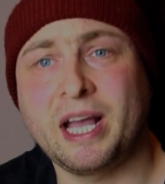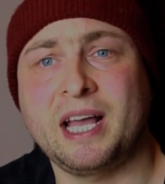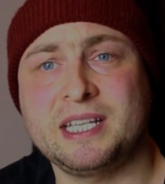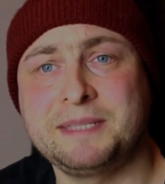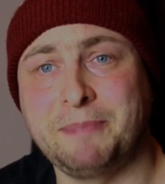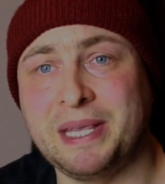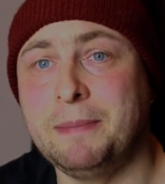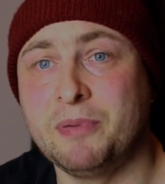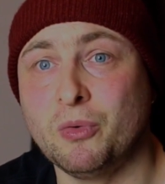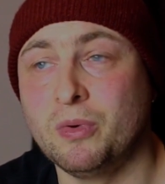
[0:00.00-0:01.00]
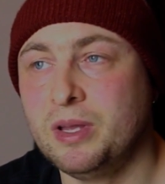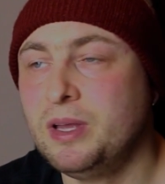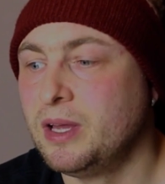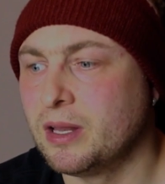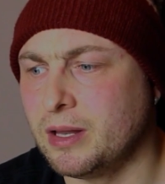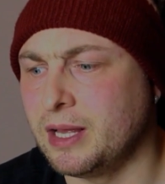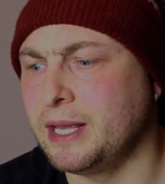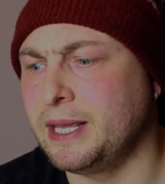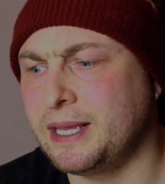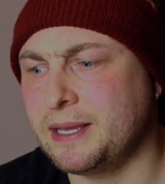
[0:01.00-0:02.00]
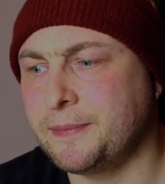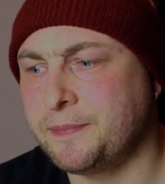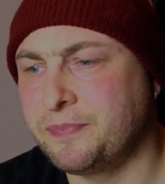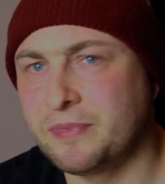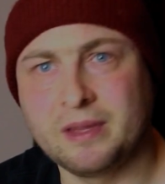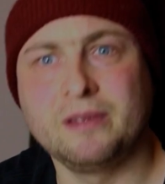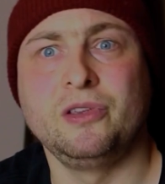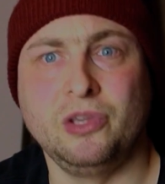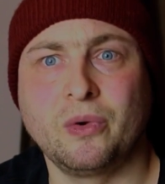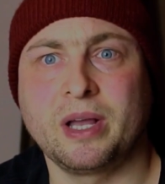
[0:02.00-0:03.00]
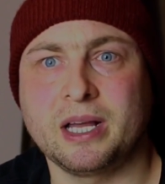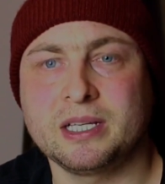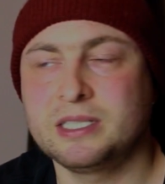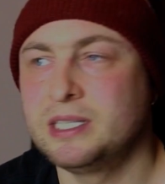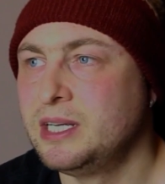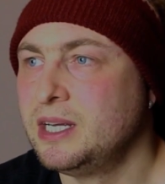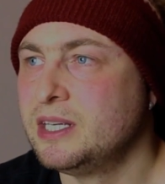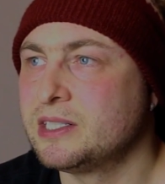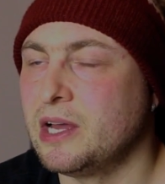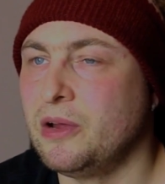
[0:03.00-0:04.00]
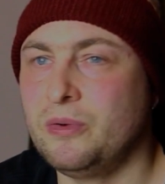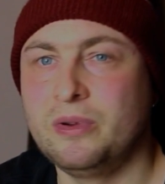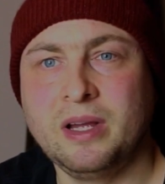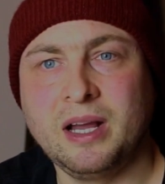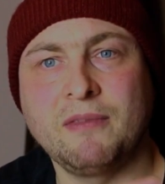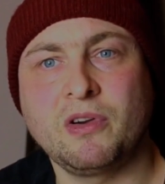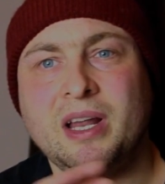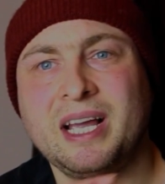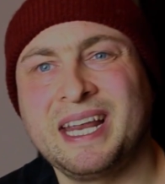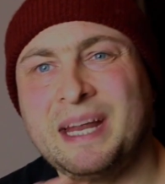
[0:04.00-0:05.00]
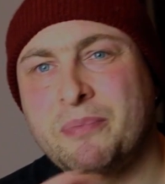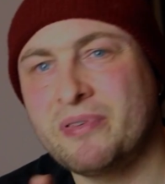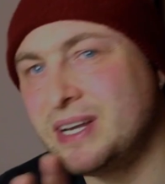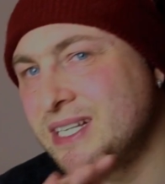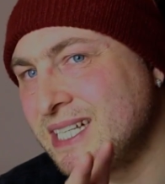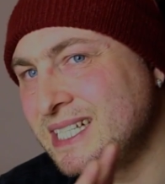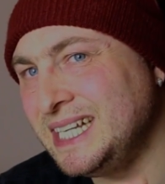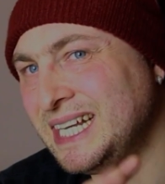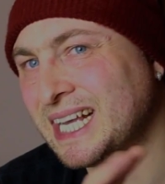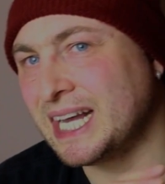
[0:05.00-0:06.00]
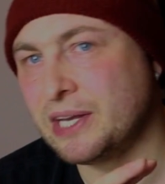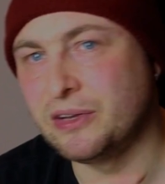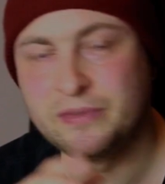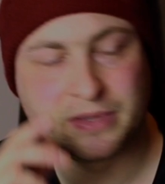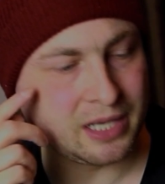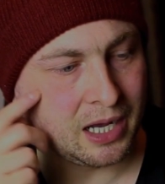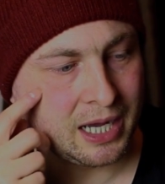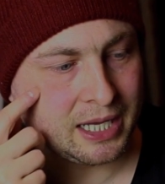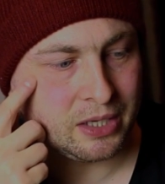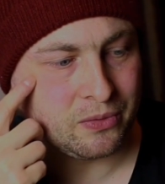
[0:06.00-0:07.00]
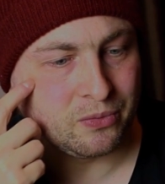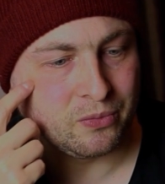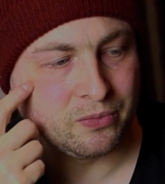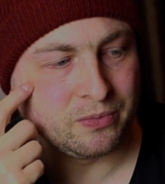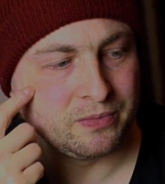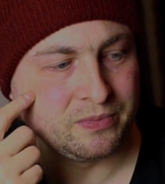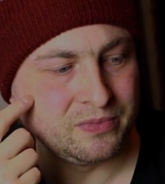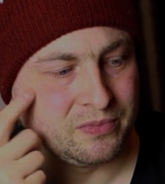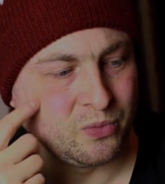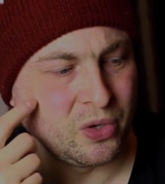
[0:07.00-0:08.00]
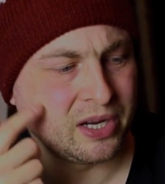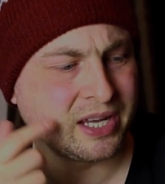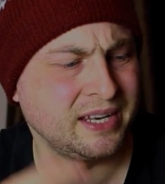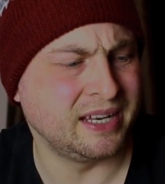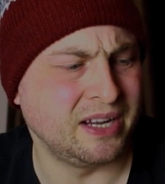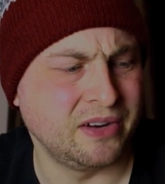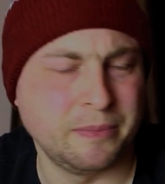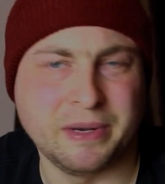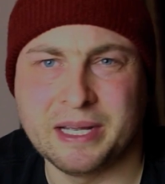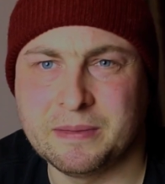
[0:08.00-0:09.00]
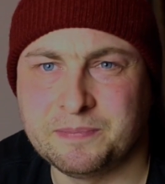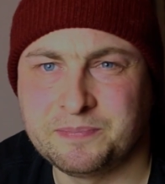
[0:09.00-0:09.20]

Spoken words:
ass people, like young ass. So I've got like an apprenticey kind of guy working there at the minute.